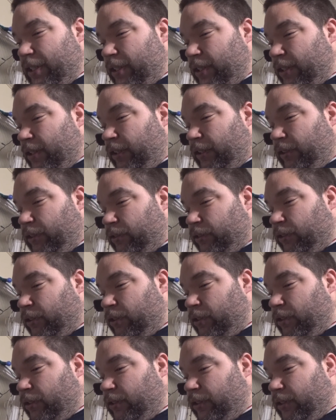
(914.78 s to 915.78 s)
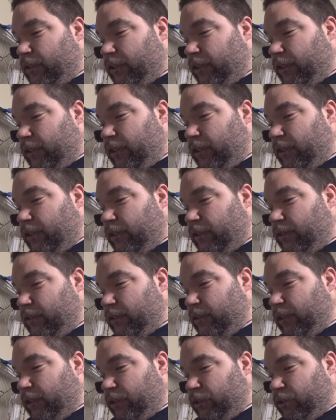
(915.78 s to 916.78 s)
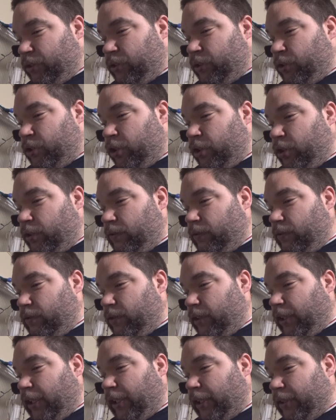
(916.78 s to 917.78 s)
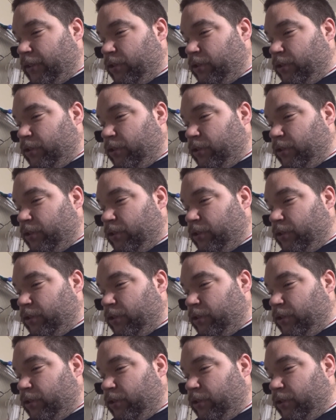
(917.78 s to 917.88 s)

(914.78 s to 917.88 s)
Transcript: And this has got, I think it's June